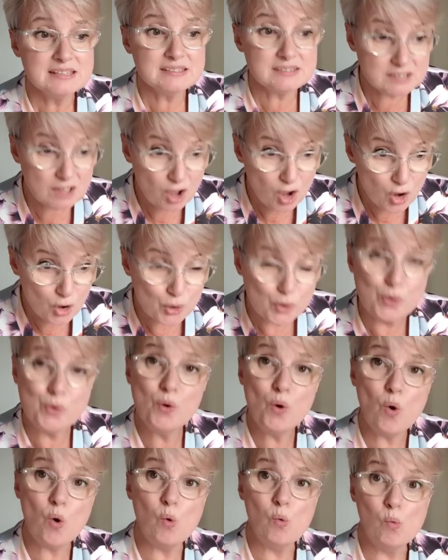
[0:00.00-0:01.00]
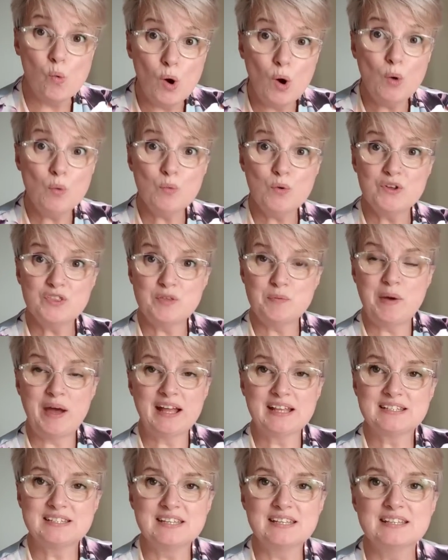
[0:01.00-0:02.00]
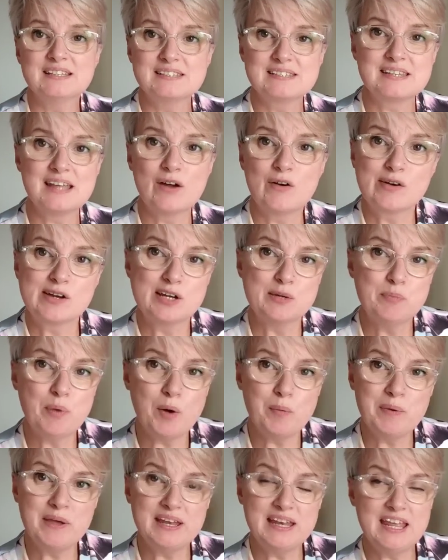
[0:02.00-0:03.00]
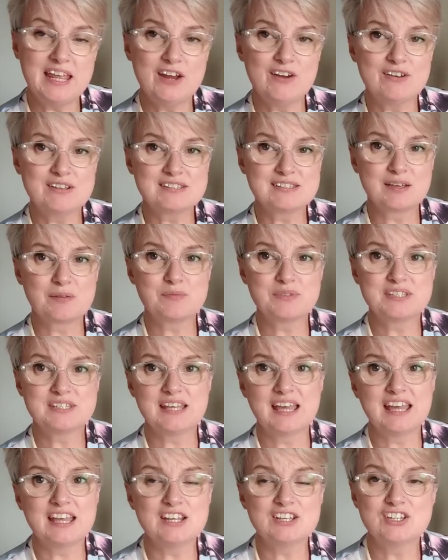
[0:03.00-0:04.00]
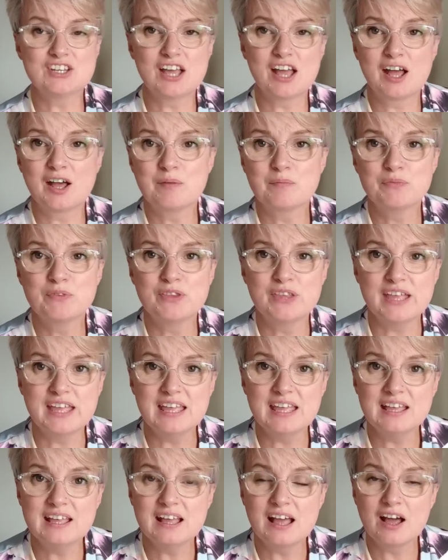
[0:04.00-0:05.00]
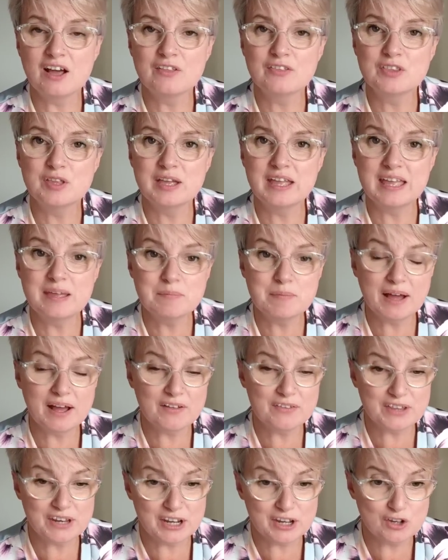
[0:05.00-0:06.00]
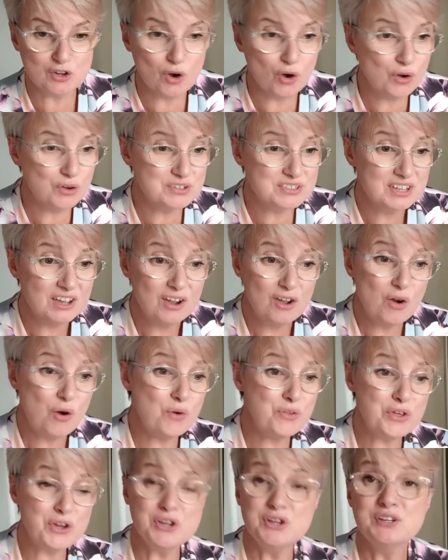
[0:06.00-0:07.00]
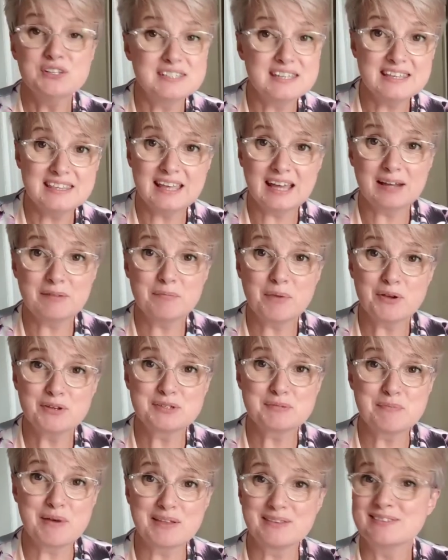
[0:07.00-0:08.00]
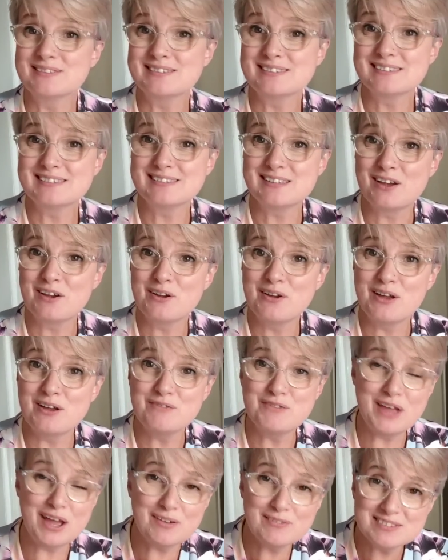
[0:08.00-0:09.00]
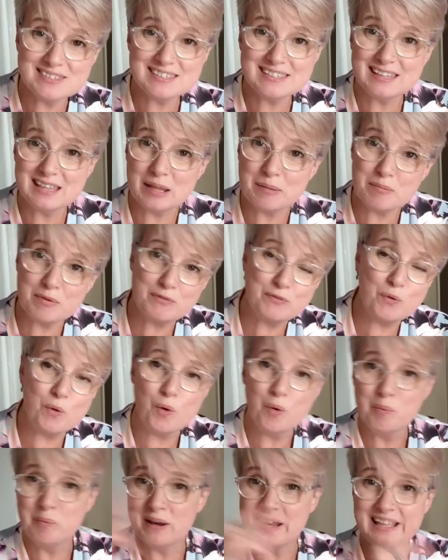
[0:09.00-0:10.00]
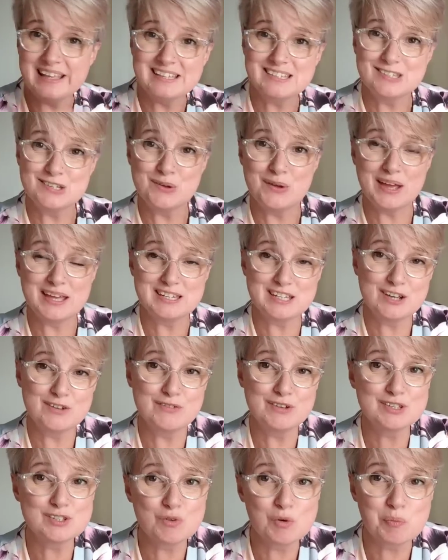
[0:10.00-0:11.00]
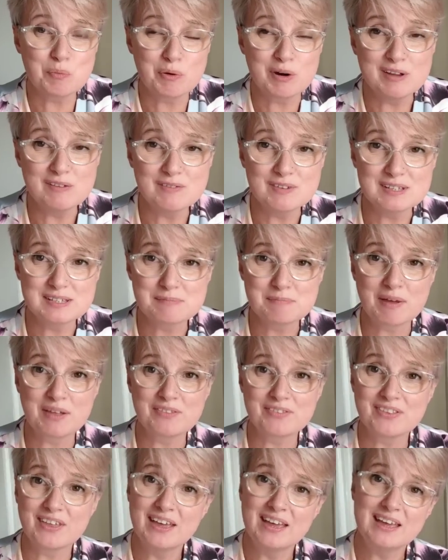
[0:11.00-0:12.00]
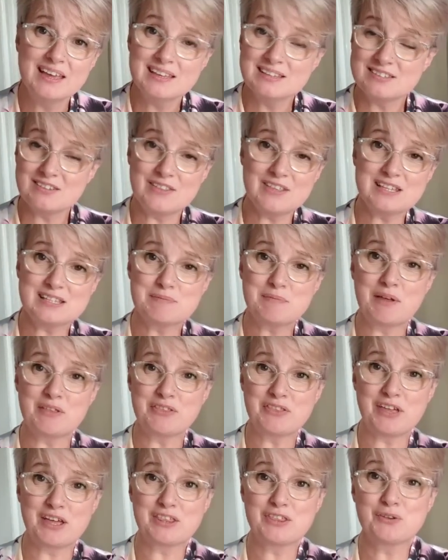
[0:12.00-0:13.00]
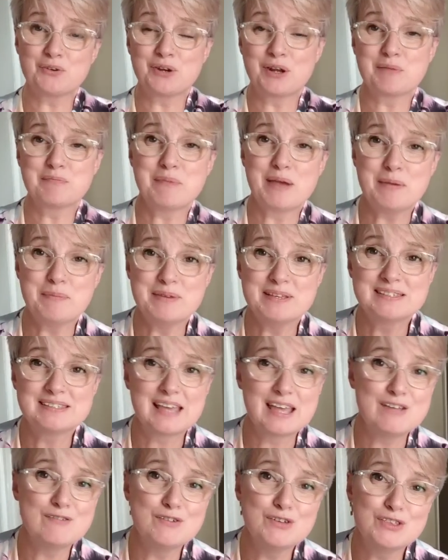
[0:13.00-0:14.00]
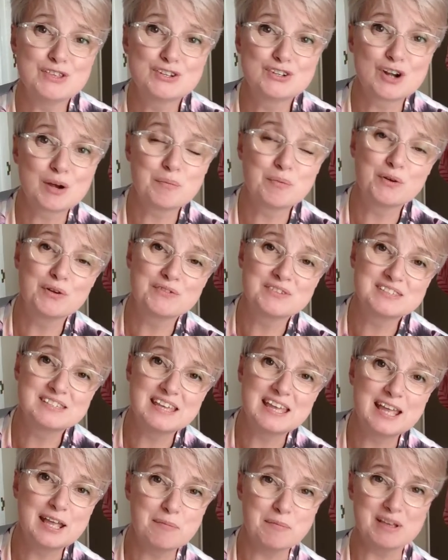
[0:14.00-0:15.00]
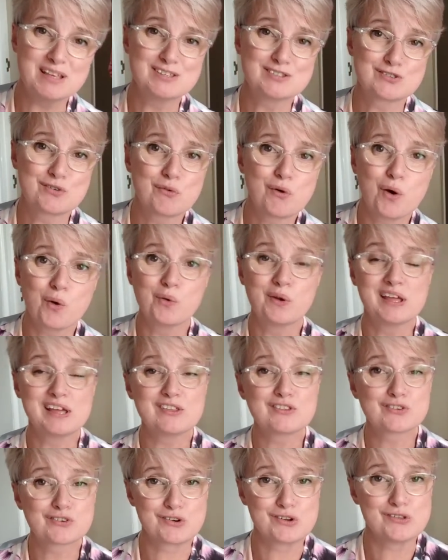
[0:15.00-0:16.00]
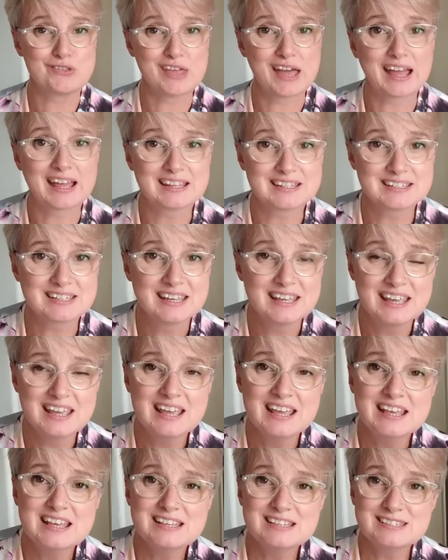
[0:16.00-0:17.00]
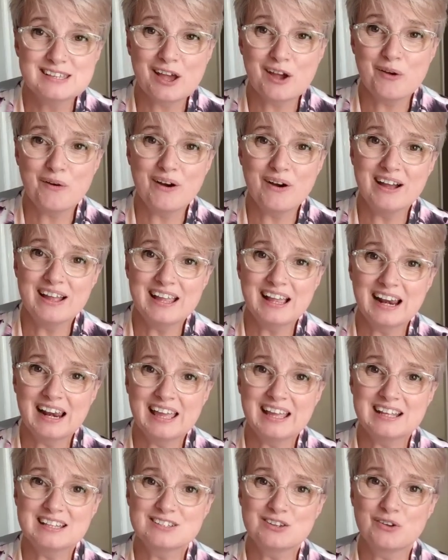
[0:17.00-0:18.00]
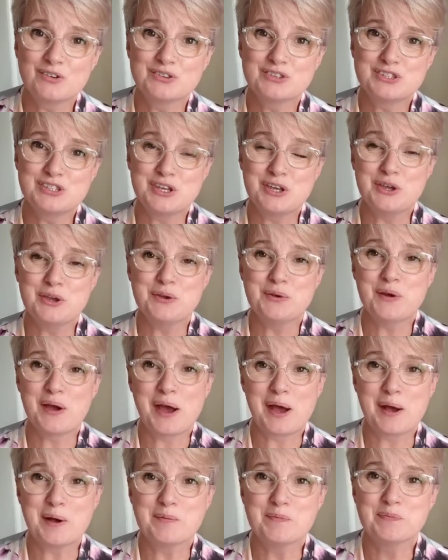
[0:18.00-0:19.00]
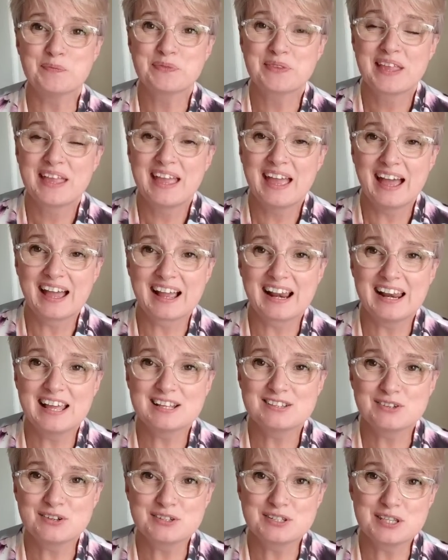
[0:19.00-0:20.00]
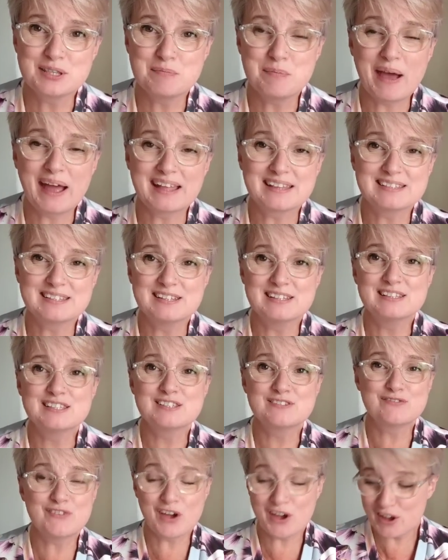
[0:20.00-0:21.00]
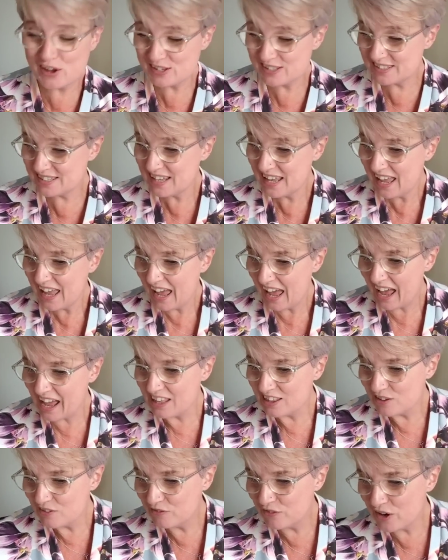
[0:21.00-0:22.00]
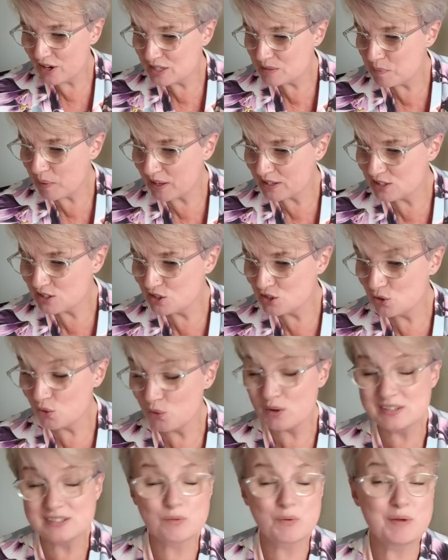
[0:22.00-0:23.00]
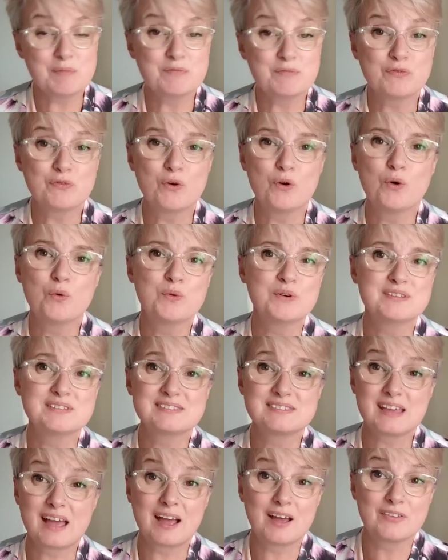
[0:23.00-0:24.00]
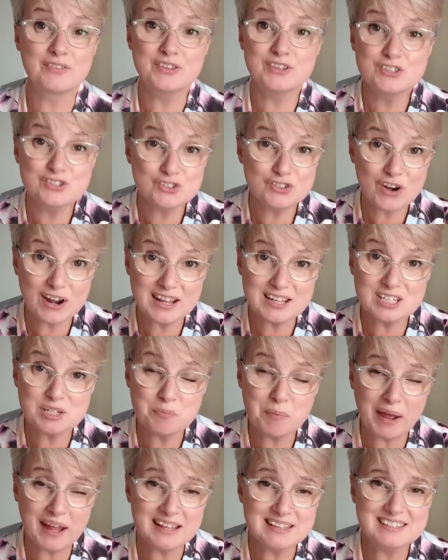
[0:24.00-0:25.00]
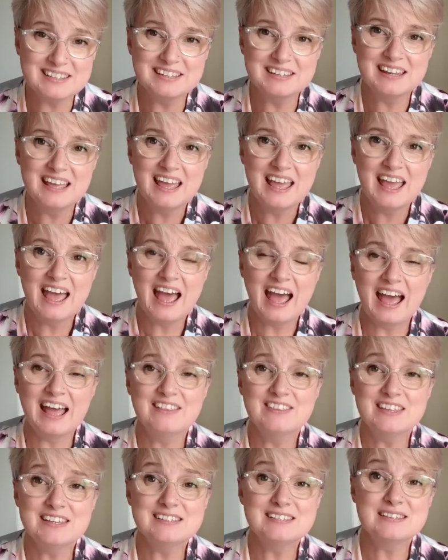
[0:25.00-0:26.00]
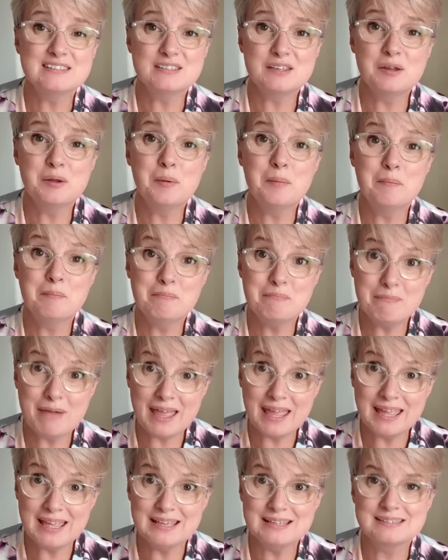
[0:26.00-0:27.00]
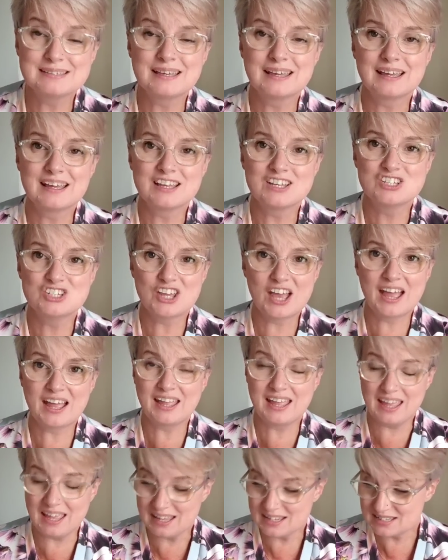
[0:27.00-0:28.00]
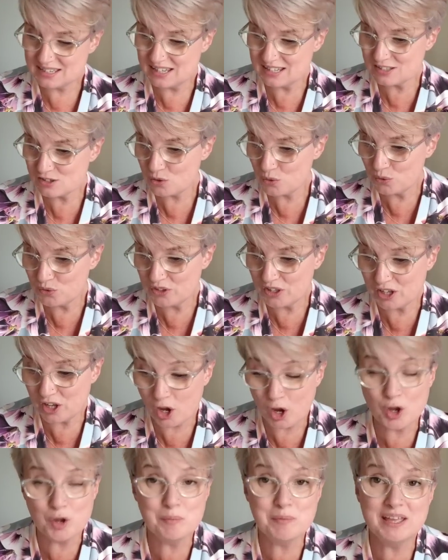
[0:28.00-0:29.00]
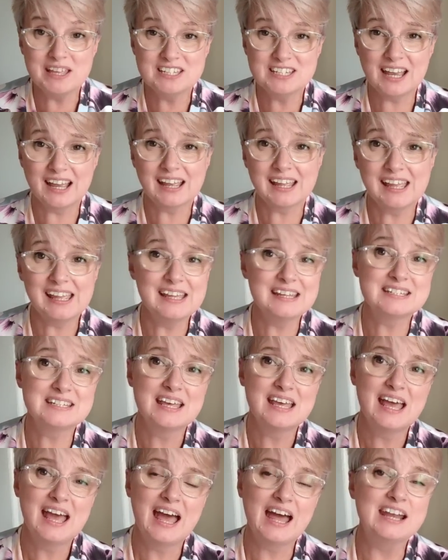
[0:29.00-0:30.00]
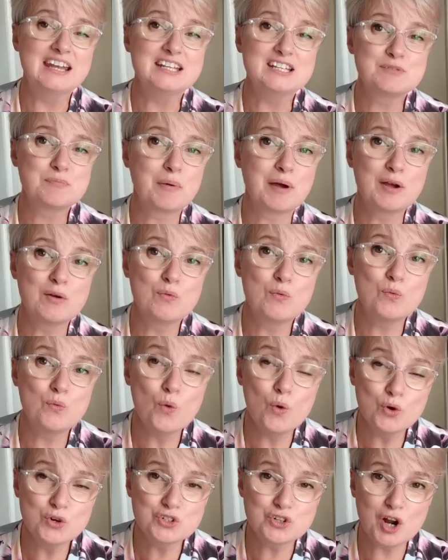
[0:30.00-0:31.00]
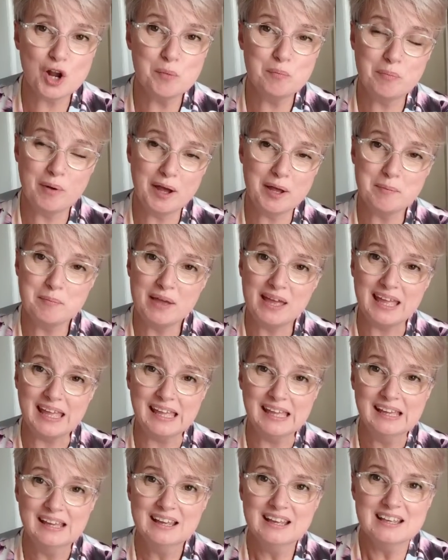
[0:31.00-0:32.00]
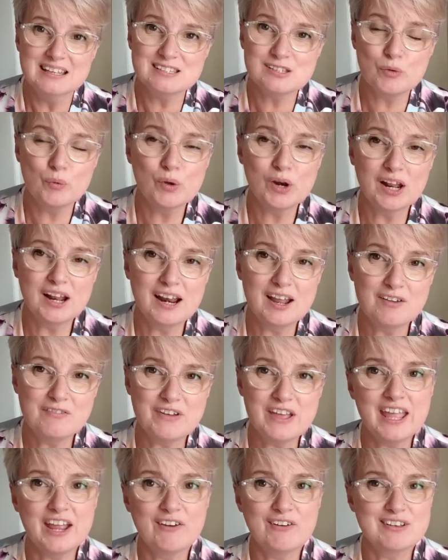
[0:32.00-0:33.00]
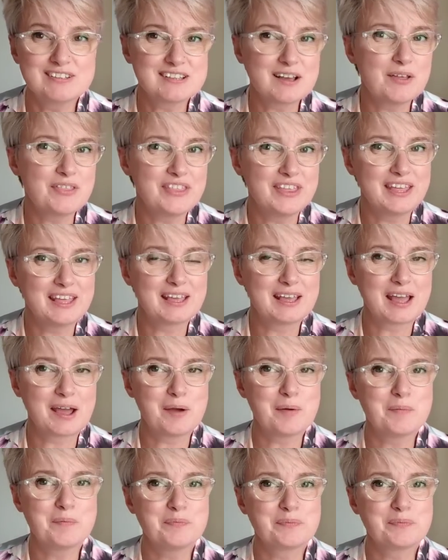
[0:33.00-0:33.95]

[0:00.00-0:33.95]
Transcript: So what were the patterns? Now I'm going to pop in here at some stage the email that I got, although you see that most months, so if you haven't seen that before, please do head over to a previous month. So this month I thought I'd maybe save you the trouble of seeing me scrolling through that. So I clicked onto the patterns first, and the first pattern choice I went for was the stretch pattern, and this is an amazing jacket. It's called the Comey jacket, and it's by Wardrobe by Me. So what I love here is I think